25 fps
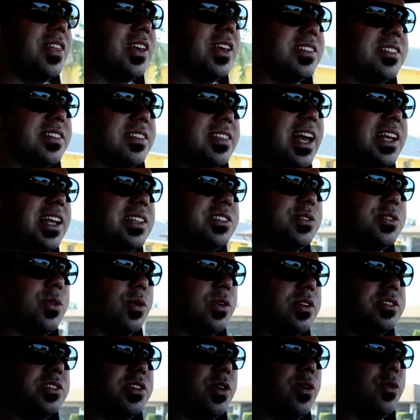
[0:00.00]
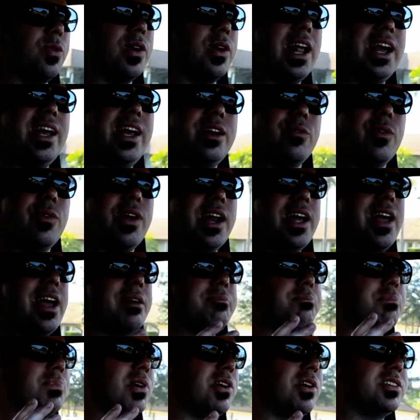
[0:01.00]
things of that sort. So when I
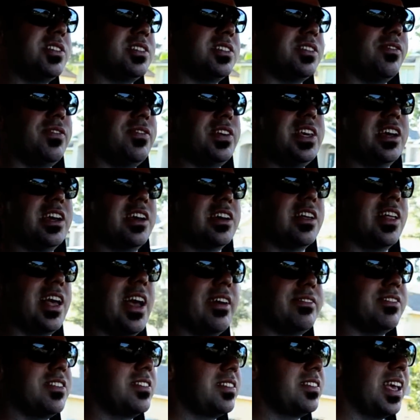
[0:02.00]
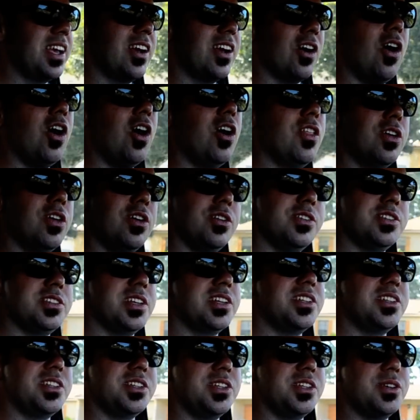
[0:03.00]
purchase a vehicle, I have to take all those
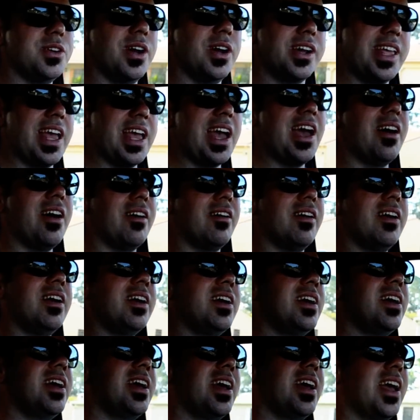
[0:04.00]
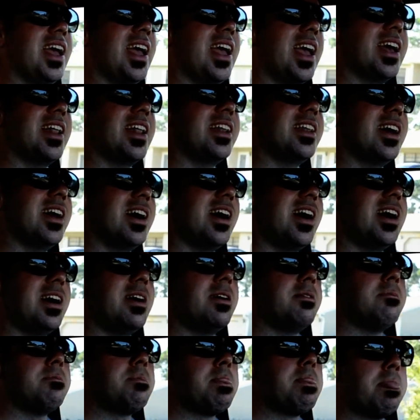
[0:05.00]
into account. And
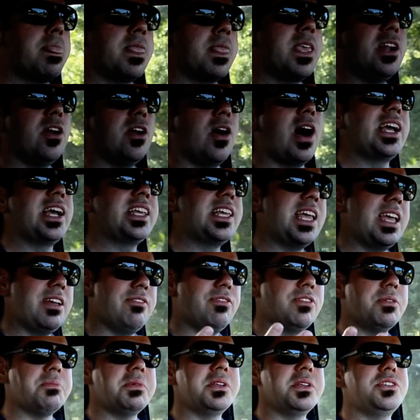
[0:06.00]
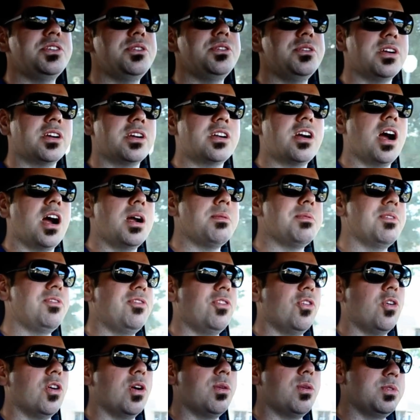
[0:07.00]
you know, I came from a tuner car
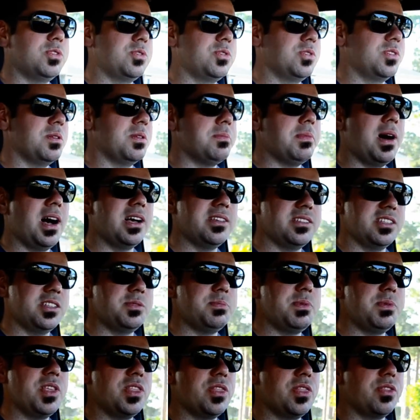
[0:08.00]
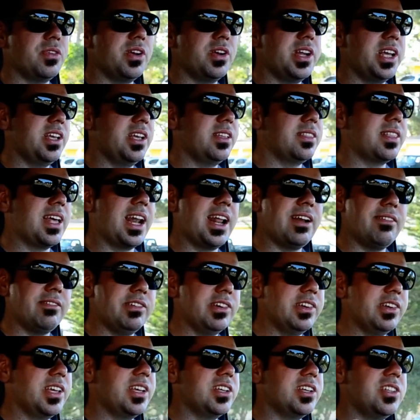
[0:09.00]
before, which was a Mazda Speed 3 that I
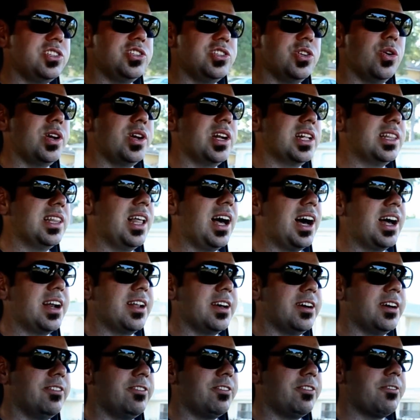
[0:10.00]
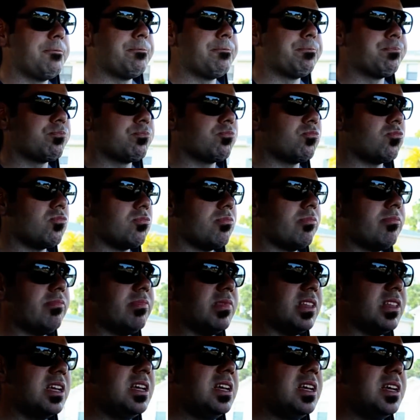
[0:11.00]
really enjoyed a lot of.
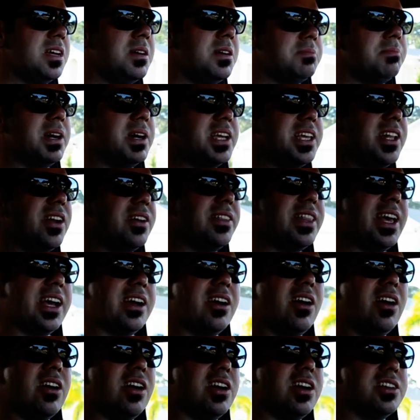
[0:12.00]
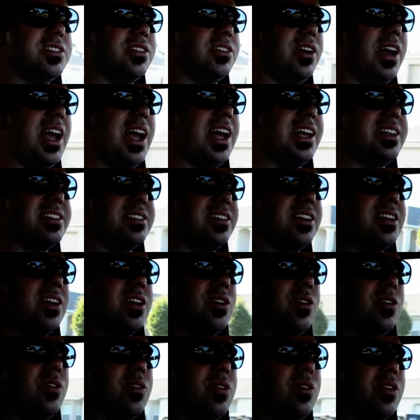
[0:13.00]
But you know, that car also has,
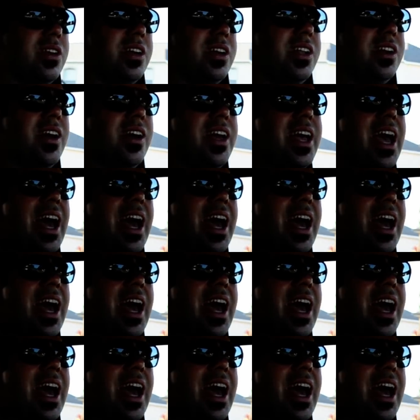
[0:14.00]
you know, it